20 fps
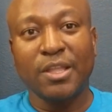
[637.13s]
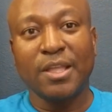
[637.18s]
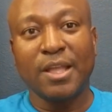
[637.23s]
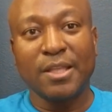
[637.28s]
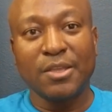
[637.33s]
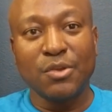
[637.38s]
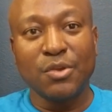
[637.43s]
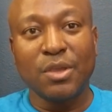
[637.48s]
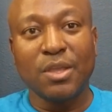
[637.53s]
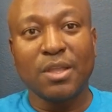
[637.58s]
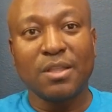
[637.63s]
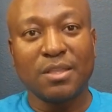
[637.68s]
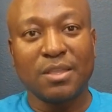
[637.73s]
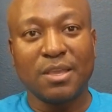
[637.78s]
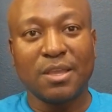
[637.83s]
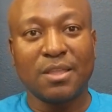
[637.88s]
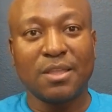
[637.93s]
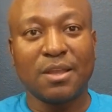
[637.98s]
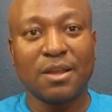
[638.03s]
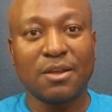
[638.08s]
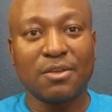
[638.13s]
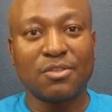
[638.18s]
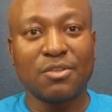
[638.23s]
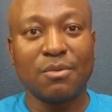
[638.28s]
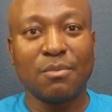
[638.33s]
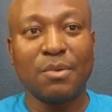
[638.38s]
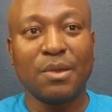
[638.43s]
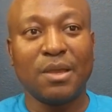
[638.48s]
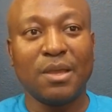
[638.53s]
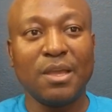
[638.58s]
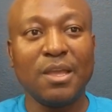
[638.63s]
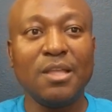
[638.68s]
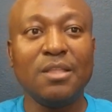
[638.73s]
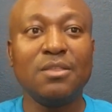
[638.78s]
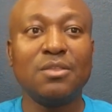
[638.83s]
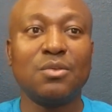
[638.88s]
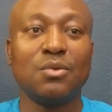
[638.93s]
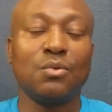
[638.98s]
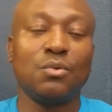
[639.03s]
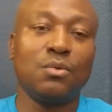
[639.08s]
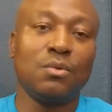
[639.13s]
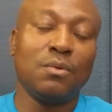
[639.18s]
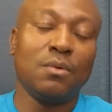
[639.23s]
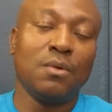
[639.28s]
that you can take the customer into